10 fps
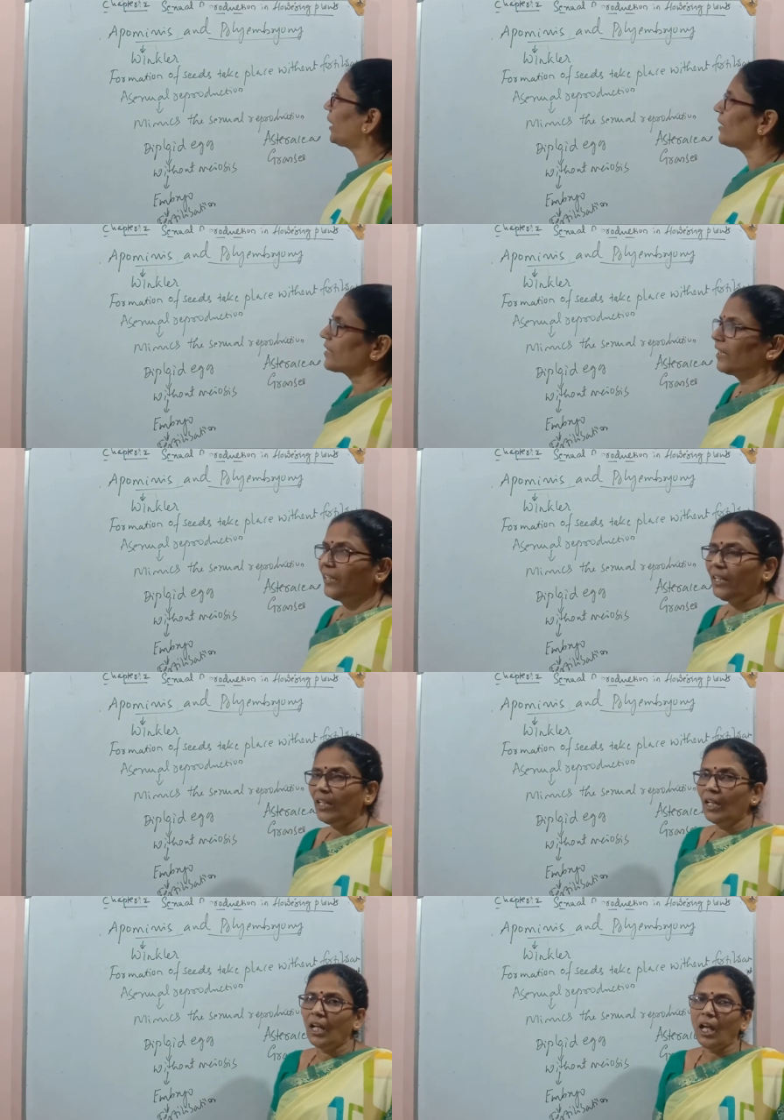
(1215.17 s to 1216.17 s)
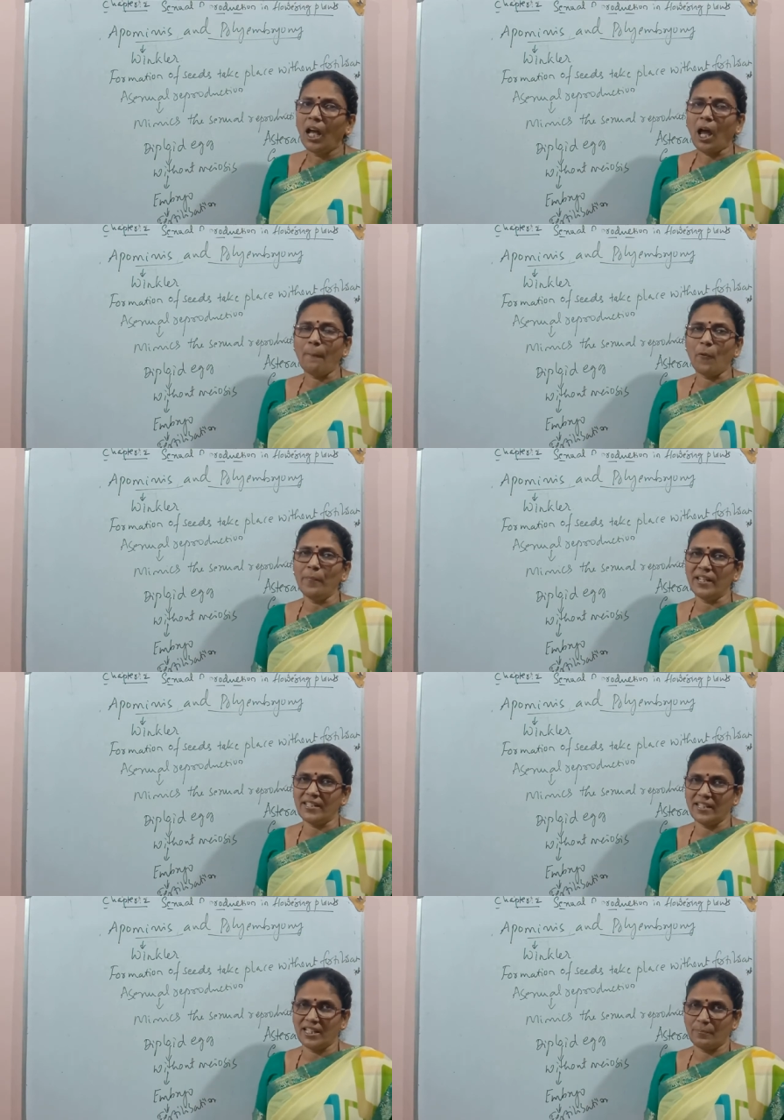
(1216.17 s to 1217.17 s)
we can see the
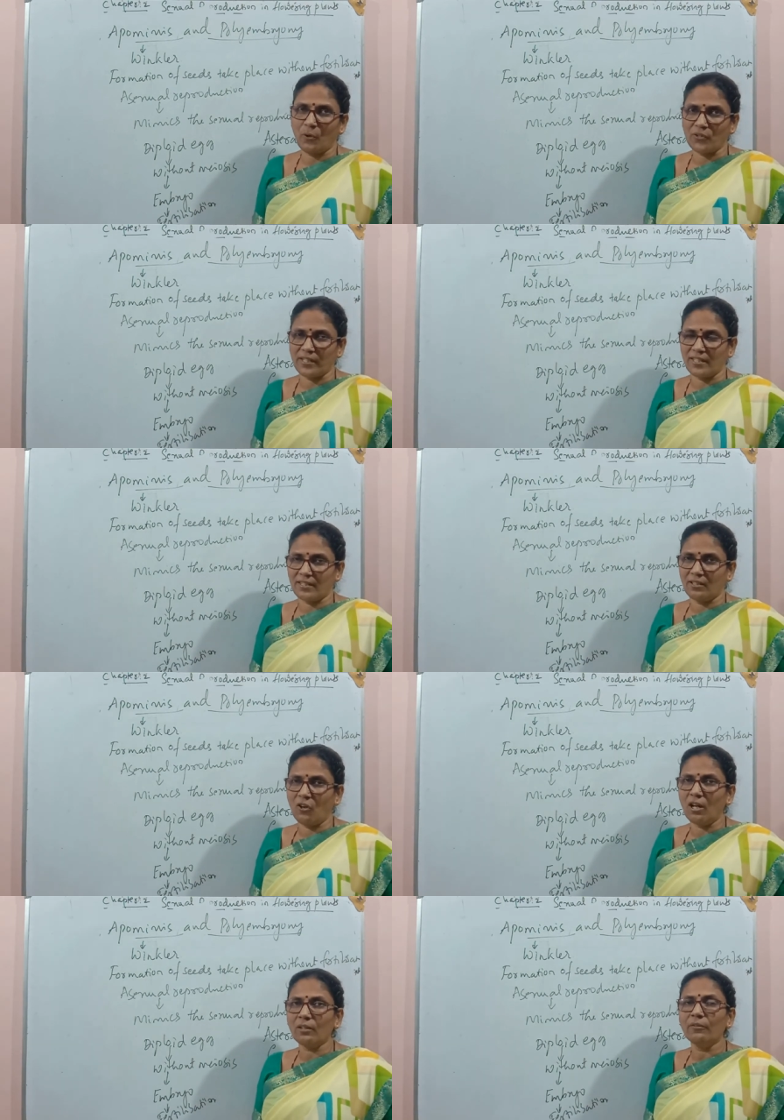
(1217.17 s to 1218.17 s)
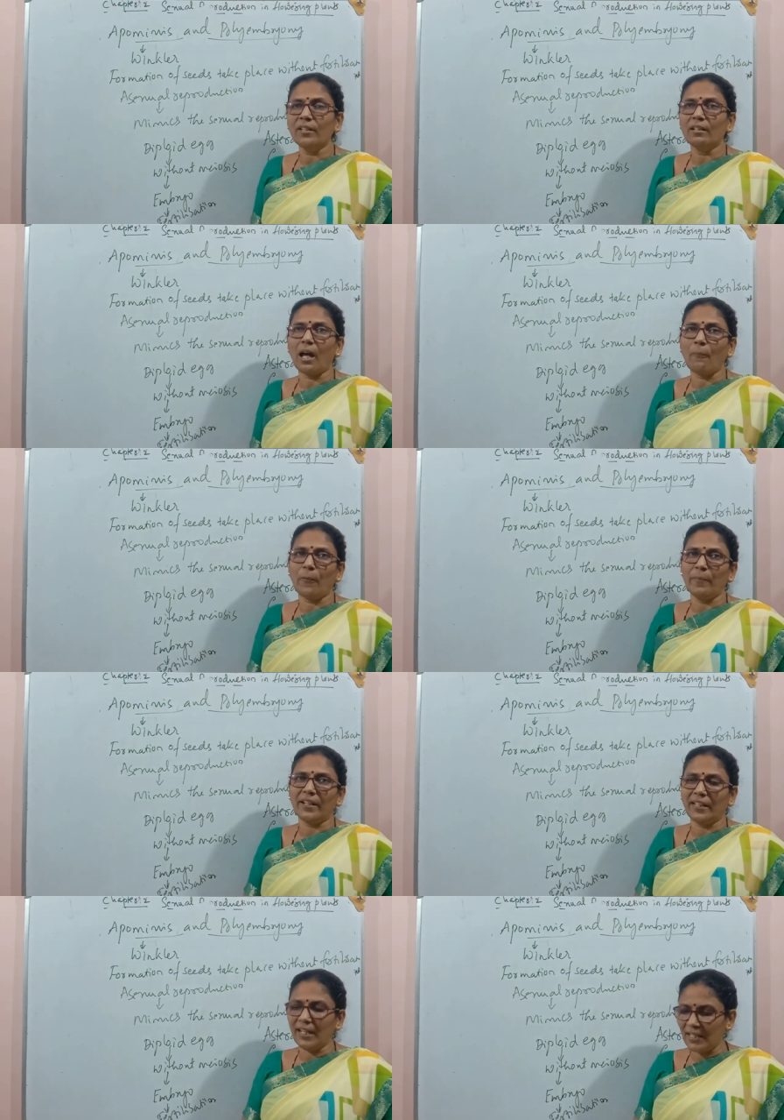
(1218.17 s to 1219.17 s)
apomixes process or
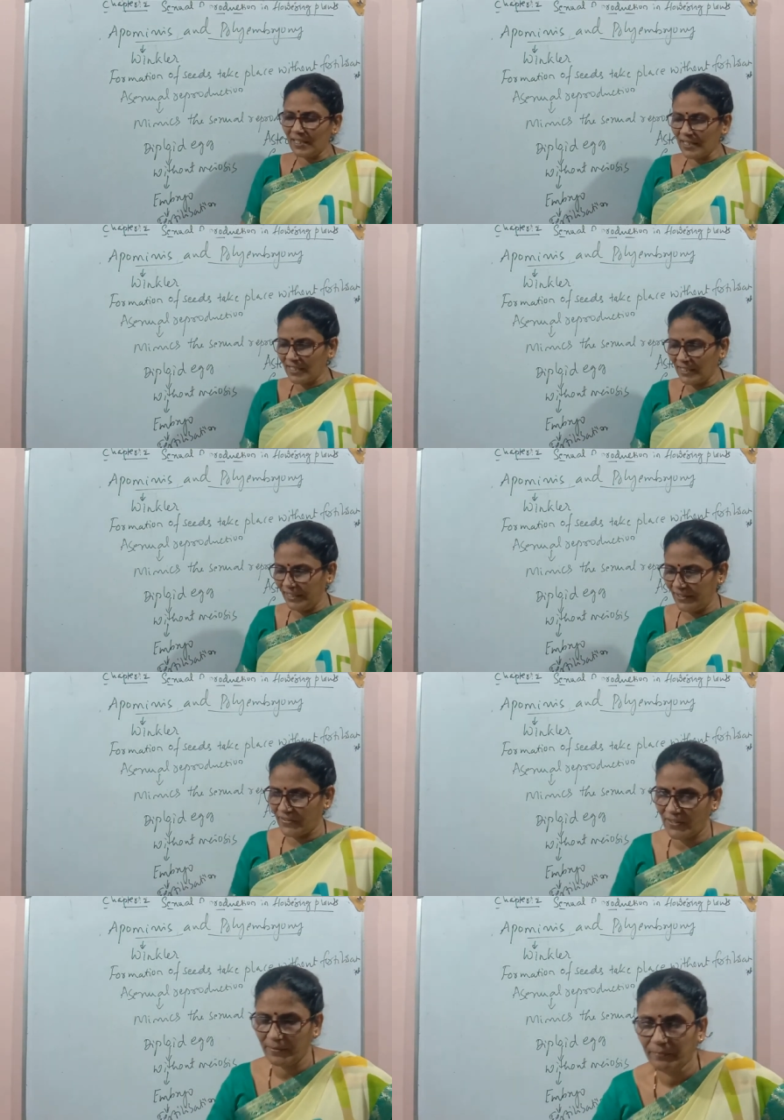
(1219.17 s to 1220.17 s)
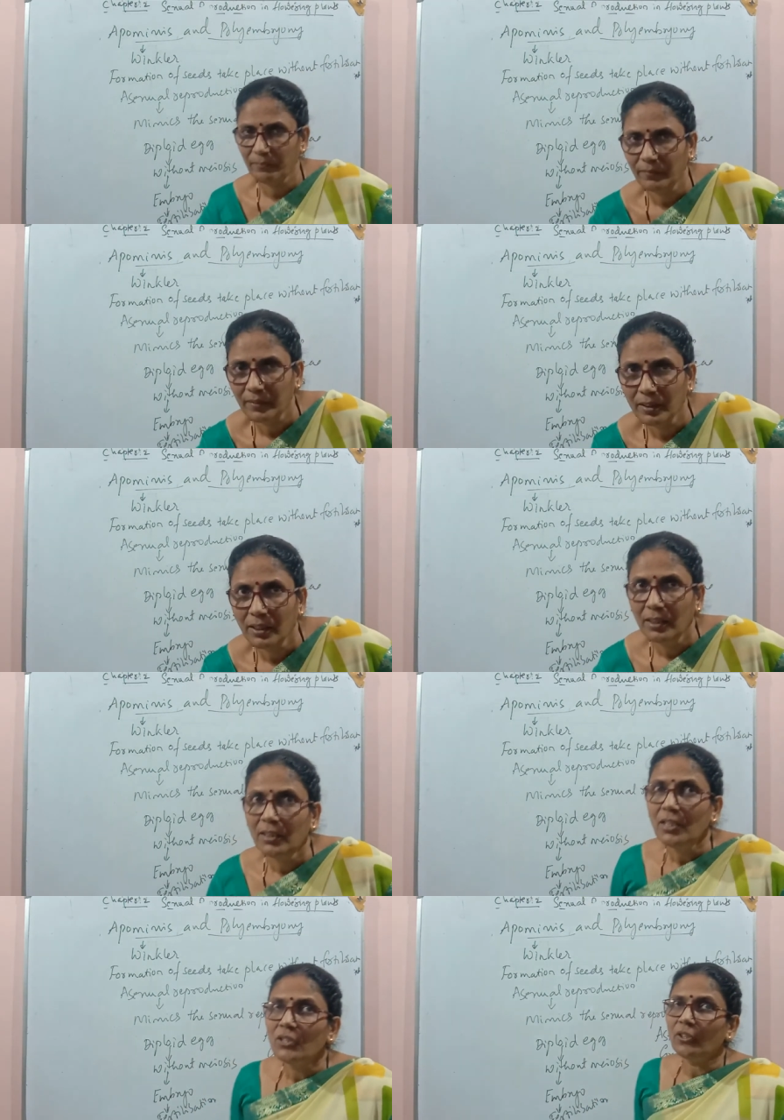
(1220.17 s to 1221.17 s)
apomictic seeds.
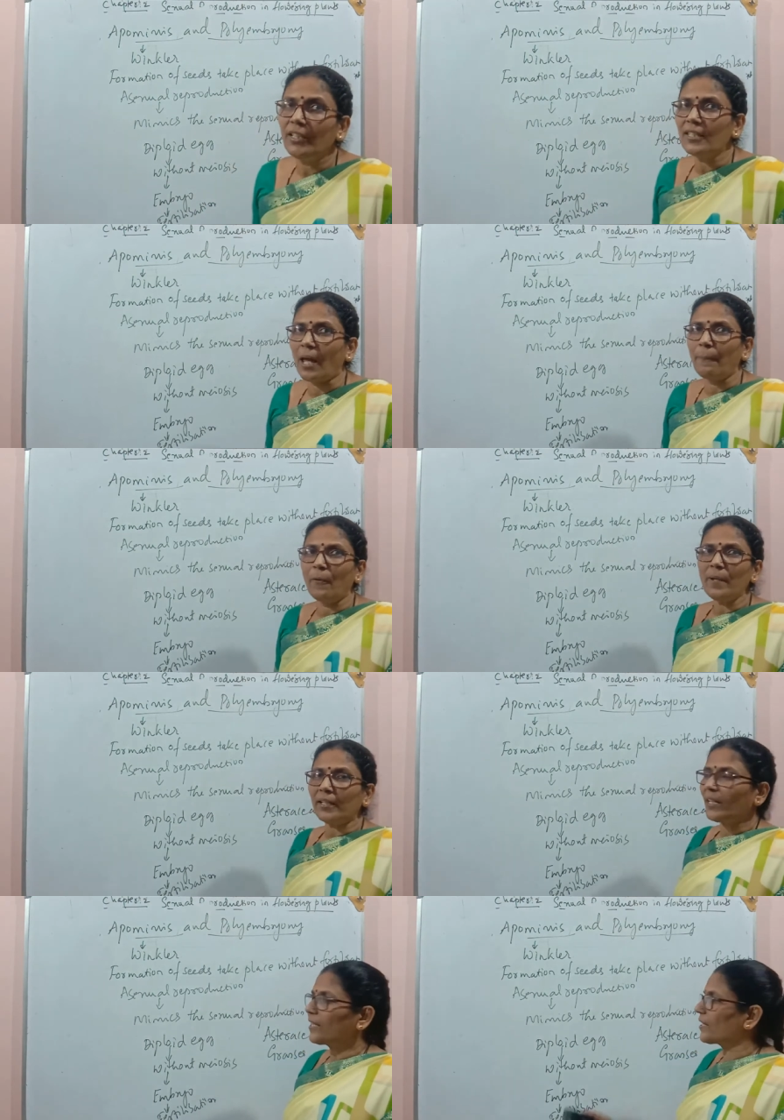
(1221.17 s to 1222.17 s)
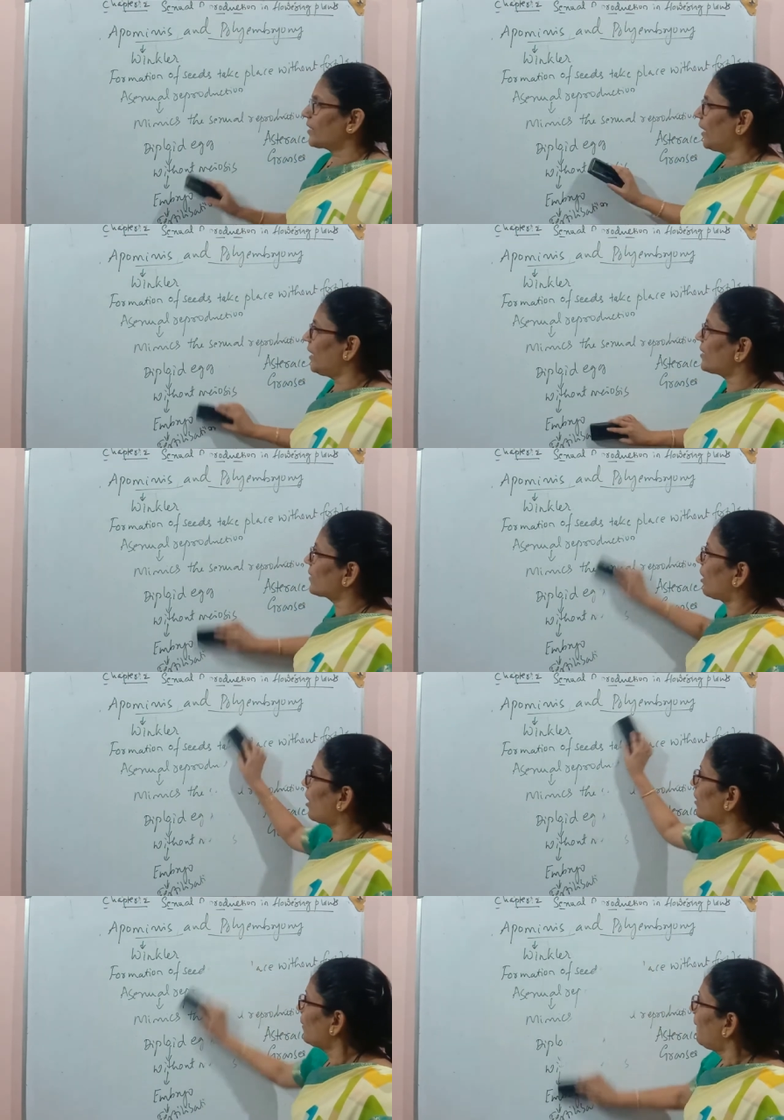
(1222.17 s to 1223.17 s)
So these apomictic seeds
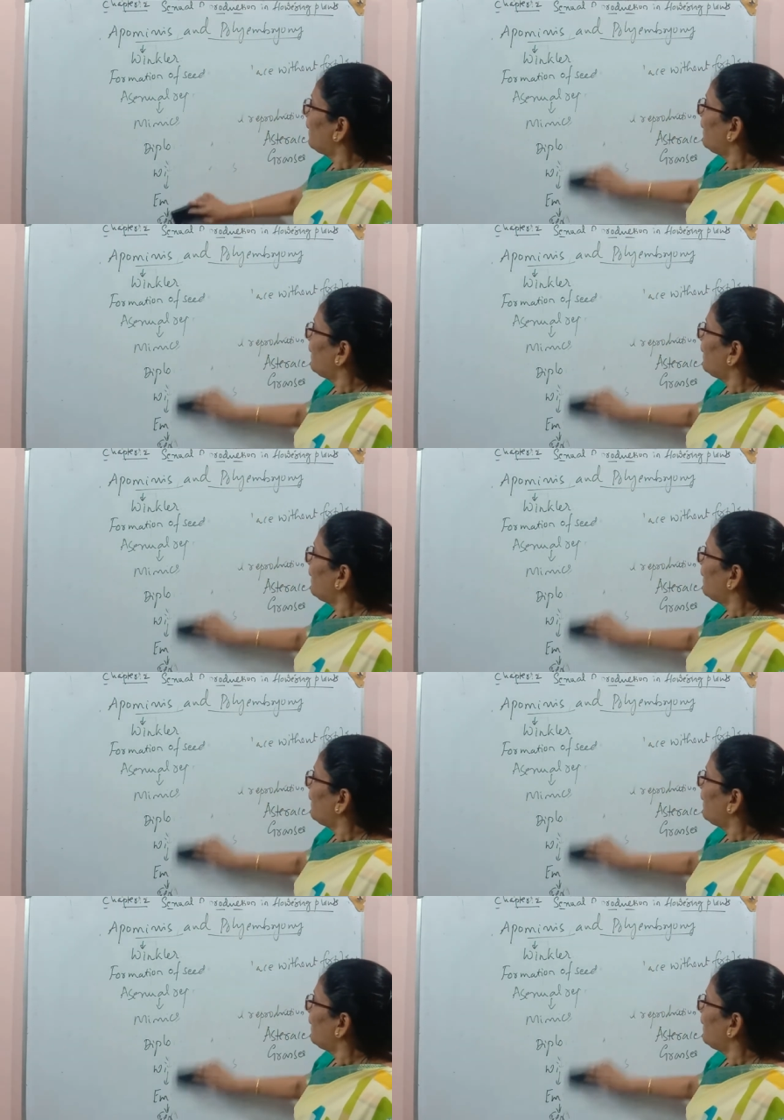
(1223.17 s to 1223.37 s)
are